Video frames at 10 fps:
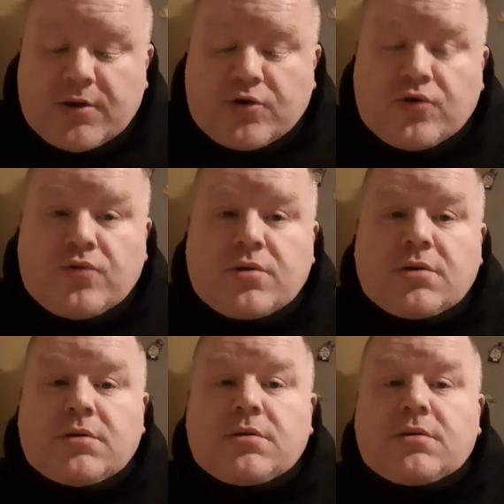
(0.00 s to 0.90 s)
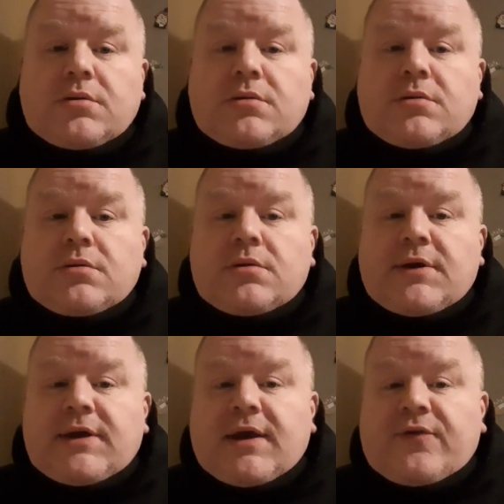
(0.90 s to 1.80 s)
who
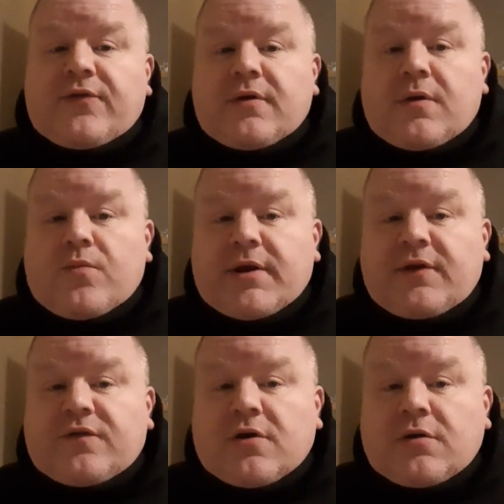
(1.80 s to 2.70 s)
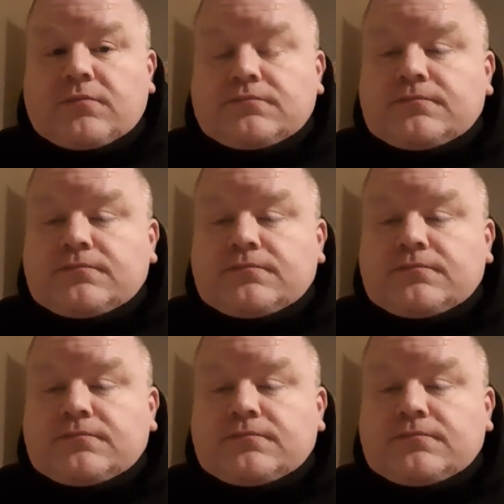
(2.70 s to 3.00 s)
he is and what he's done.